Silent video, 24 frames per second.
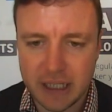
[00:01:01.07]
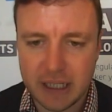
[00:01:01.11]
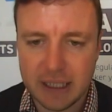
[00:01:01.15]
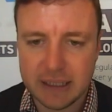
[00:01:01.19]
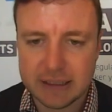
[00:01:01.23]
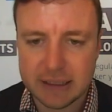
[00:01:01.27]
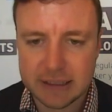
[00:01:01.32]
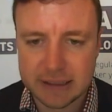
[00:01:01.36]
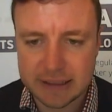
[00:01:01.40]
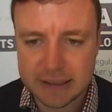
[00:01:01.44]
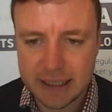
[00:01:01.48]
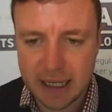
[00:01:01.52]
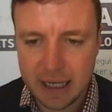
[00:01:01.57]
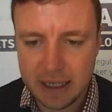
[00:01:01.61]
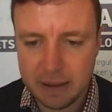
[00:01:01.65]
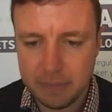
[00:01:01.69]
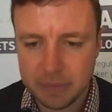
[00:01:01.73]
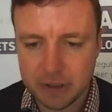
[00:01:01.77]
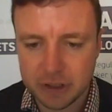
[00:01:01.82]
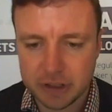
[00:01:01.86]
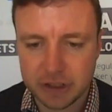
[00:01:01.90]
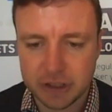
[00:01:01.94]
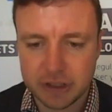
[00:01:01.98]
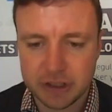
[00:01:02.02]
is the same
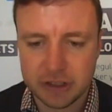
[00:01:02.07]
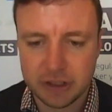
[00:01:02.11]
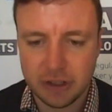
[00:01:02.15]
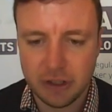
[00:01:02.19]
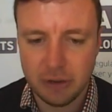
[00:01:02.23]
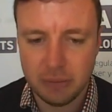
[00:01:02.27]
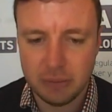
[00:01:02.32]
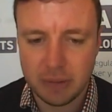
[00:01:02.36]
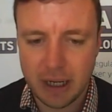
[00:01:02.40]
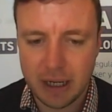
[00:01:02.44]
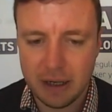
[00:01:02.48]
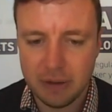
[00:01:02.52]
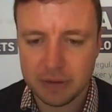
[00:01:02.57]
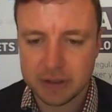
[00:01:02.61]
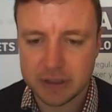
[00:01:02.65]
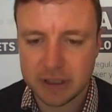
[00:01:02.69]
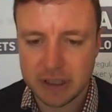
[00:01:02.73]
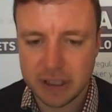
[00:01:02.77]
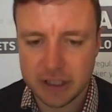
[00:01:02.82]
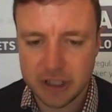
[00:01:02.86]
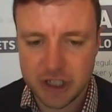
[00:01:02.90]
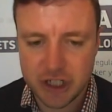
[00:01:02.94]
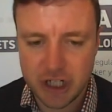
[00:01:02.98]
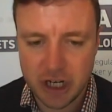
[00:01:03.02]
but just zoomed out,
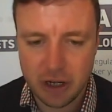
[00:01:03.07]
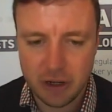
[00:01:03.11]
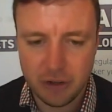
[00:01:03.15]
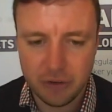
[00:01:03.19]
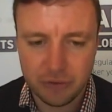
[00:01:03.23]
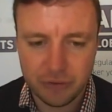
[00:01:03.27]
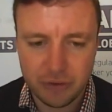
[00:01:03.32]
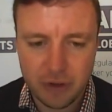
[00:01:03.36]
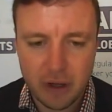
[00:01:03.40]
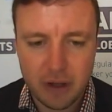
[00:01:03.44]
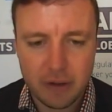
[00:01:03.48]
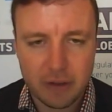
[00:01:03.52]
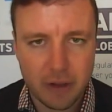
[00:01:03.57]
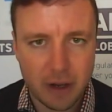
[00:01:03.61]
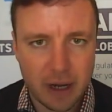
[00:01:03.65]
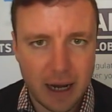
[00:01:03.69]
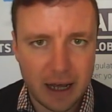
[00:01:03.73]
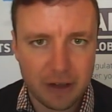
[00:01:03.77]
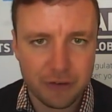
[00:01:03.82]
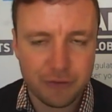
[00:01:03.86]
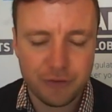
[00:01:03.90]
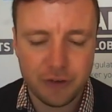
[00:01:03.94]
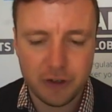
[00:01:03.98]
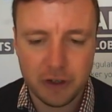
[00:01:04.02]
so this shows the
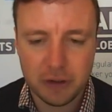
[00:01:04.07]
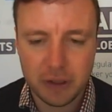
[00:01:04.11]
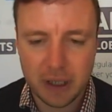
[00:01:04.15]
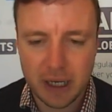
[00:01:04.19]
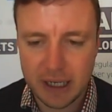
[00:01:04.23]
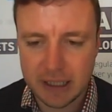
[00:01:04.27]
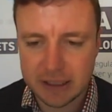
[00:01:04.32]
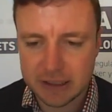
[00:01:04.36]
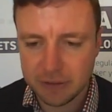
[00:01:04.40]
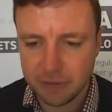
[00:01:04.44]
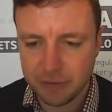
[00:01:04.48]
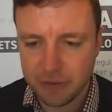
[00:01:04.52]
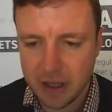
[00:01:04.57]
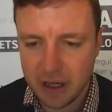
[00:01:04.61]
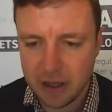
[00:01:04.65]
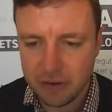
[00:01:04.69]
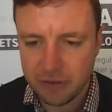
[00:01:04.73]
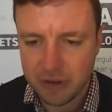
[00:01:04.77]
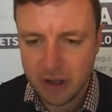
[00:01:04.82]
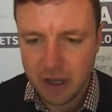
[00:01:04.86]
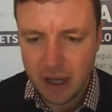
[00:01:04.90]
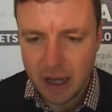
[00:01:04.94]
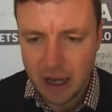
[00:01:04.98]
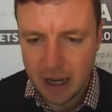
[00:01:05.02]
last few years of
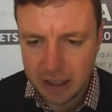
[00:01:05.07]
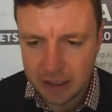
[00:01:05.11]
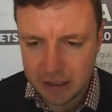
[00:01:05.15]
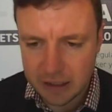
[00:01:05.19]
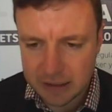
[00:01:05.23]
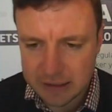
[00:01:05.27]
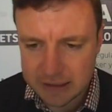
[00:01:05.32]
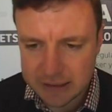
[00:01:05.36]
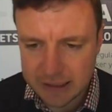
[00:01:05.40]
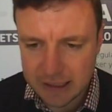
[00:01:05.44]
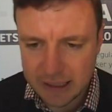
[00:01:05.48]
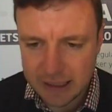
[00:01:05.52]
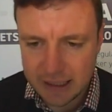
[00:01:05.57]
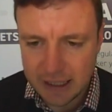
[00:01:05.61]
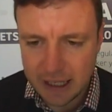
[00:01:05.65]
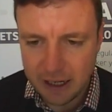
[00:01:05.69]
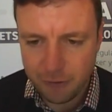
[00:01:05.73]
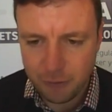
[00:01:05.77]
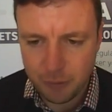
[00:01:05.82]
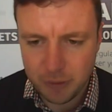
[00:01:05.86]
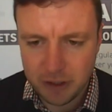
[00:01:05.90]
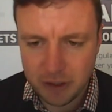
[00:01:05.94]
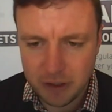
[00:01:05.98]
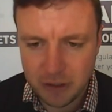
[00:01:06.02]
this, and you can see
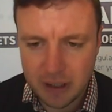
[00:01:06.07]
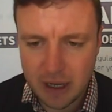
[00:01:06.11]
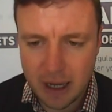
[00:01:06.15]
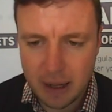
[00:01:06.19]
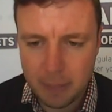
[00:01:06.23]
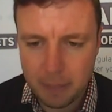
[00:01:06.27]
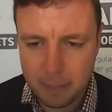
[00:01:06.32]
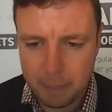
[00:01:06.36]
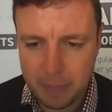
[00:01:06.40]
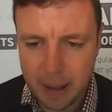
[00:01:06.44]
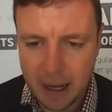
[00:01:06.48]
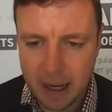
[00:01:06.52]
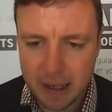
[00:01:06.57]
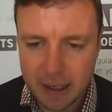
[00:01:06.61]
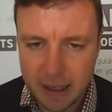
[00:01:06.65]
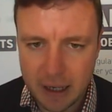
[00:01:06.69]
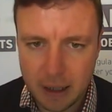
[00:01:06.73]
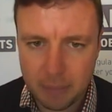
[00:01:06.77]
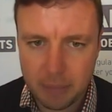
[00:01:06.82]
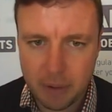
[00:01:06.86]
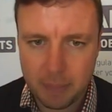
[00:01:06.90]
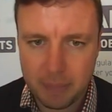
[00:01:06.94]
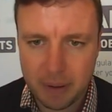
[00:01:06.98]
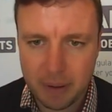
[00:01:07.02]
if we do get back
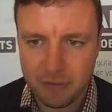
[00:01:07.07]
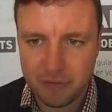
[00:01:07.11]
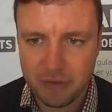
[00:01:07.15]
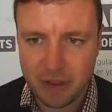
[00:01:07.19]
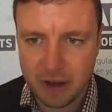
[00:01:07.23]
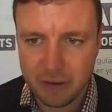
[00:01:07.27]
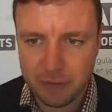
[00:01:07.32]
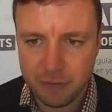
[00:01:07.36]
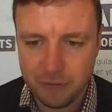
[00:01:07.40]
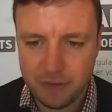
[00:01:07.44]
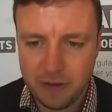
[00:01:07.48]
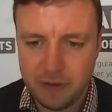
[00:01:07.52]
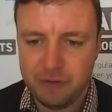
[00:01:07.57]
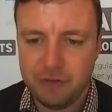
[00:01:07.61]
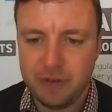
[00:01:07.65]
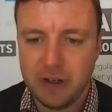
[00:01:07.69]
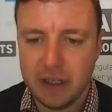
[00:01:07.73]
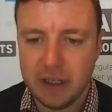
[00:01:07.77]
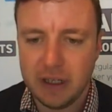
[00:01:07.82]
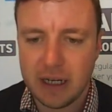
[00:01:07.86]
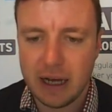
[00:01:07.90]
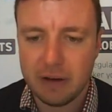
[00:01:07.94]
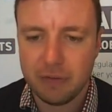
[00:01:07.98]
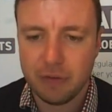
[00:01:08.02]
up above that
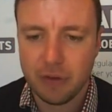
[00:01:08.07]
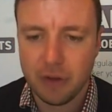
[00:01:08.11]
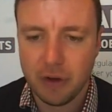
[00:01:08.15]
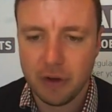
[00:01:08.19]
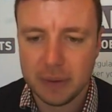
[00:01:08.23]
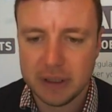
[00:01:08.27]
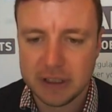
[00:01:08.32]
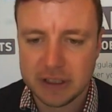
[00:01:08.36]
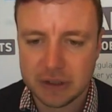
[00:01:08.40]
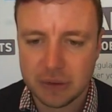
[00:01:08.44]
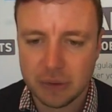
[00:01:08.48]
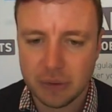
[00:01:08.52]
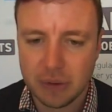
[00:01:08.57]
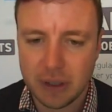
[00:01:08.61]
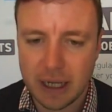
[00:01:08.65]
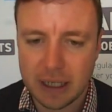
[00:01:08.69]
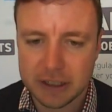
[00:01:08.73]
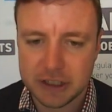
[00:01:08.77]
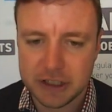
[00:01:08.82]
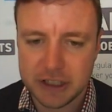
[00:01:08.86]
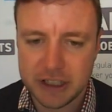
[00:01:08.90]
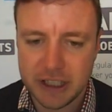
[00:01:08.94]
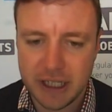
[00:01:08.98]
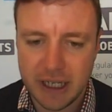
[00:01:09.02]
15 level that we saw
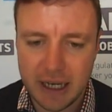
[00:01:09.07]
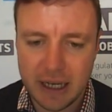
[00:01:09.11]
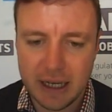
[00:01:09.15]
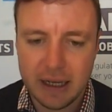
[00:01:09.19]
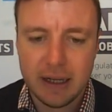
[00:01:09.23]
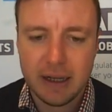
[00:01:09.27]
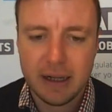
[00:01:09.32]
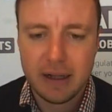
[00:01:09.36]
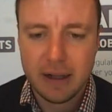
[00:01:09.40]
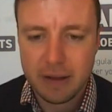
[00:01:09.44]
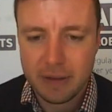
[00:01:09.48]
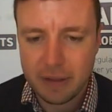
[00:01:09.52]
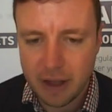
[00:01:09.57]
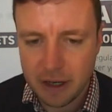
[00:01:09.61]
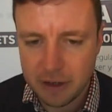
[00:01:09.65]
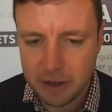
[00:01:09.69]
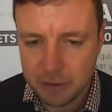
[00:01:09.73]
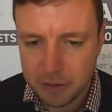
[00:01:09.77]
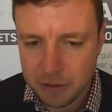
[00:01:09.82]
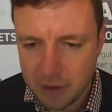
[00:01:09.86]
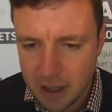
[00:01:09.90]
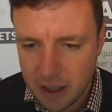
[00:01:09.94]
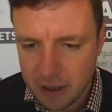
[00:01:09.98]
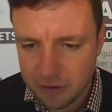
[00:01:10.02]
last year,
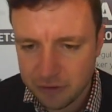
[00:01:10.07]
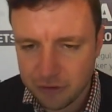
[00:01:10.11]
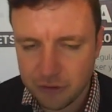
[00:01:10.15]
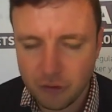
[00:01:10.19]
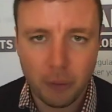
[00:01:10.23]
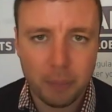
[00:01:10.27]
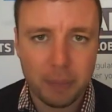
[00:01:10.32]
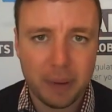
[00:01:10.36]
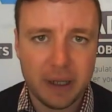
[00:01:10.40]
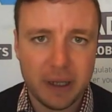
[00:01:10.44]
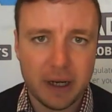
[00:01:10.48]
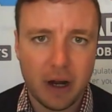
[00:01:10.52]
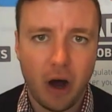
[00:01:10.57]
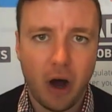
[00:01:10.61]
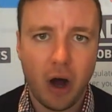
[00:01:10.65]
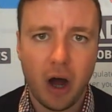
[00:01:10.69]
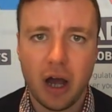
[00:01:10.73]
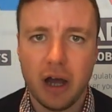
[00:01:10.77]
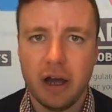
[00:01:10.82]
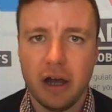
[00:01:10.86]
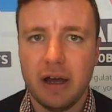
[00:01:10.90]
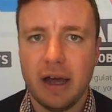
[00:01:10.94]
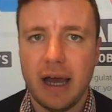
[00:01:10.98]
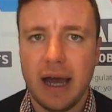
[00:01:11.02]
then there's not been
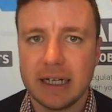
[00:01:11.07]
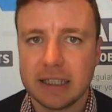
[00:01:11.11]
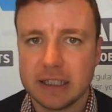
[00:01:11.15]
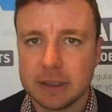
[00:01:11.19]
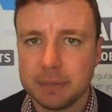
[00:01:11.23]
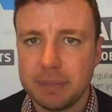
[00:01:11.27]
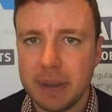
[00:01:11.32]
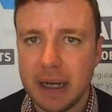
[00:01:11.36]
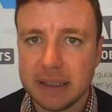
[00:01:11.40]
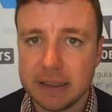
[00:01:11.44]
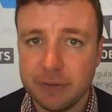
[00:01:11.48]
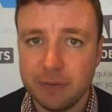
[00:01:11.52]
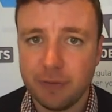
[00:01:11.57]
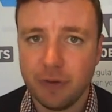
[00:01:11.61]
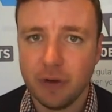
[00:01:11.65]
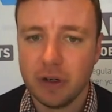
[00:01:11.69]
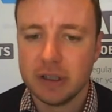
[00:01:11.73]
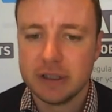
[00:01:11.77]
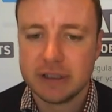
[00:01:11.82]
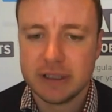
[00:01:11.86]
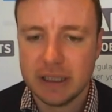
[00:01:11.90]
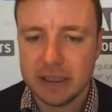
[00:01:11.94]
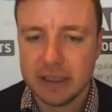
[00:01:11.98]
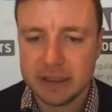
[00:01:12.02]
higher expected
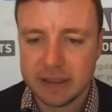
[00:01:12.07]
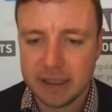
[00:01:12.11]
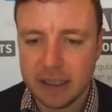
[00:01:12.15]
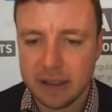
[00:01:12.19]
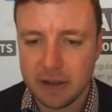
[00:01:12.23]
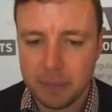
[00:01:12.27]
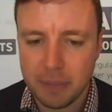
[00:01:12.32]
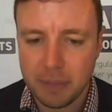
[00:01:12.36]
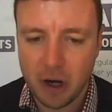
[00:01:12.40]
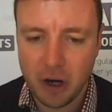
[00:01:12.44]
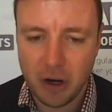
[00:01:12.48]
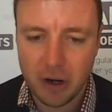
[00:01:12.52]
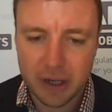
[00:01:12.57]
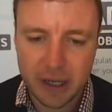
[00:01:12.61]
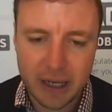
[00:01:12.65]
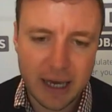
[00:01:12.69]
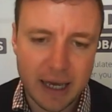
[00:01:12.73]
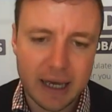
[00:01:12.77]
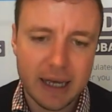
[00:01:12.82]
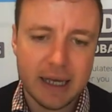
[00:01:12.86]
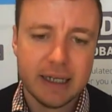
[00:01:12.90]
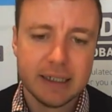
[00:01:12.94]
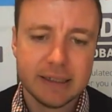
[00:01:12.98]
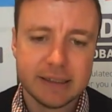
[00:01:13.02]
volatility in the
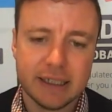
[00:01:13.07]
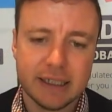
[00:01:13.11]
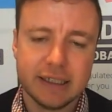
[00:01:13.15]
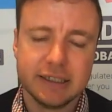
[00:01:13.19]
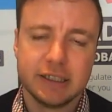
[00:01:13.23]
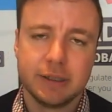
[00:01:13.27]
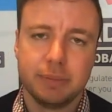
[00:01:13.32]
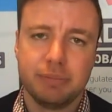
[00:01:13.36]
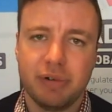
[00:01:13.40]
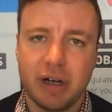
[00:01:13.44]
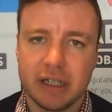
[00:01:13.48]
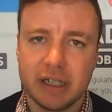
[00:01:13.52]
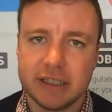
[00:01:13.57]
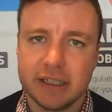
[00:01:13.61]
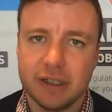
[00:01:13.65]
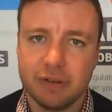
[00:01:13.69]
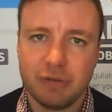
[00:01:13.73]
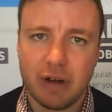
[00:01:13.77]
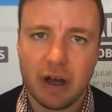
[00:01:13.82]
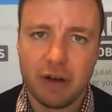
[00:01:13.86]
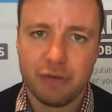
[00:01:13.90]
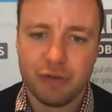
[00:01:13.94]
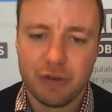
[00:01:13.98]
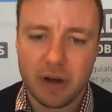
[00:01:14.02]
market since the Brexit
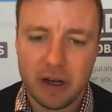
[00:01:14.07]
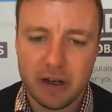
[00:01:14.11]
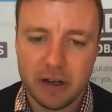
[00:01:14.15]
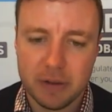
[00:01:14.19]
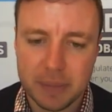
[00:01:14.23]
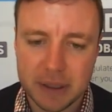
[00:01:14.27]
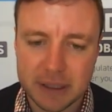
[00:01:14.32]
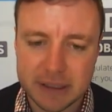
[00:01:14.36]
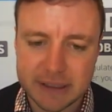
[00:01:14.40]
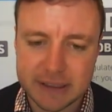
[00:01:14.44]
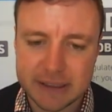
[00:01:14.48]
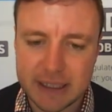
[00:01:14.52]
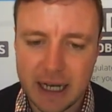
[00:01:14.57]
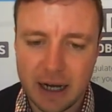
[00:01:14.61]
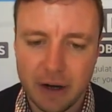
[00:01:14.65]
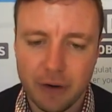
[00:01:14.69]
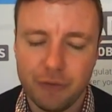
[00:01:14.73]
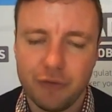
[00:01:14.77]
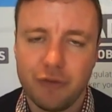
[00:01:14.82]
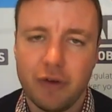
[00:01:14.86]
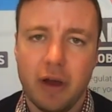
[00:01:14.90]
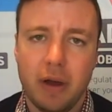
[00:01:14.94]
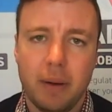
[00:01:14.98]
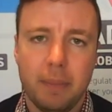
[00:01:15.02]
referendum
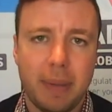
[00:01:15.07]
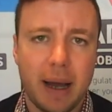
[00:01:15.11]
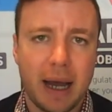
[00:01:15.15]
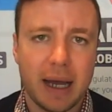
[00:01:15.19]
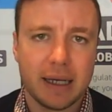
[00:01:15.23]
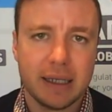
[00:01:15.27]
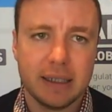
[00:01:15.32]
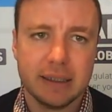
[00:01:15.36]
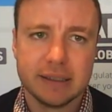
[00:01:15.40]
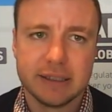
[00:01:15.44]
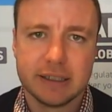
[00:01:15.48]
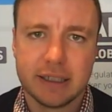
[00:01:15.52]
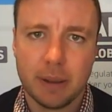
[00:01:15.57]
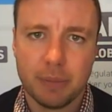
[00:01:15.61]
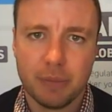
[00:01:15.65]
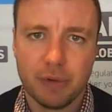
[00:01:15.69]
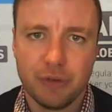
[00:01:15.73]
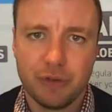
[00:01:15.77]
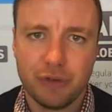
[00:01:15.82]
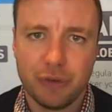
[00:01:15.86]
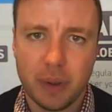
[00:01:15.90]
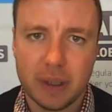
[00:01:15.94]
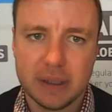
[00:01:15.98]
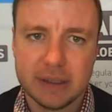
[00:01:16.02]
itself back in the summer
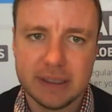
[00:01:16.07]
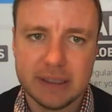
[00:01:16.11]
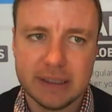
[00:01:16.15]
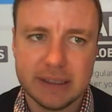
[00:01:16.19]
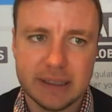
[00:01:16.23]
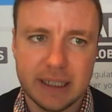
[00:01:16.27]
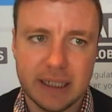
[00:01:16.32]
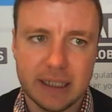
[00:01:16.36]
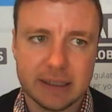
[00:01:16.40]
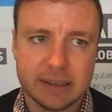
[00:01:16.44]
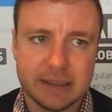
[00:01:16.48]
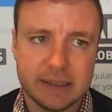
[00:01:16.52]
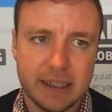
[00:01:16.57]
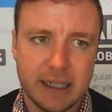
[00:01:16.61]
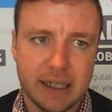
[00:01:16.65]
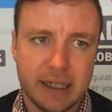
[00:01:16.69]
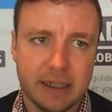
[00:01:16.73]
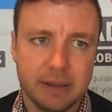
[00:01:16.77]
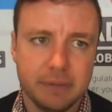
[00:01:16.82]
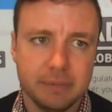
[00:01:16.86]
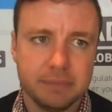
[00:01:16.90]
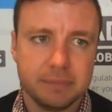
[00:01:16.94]
of 2016.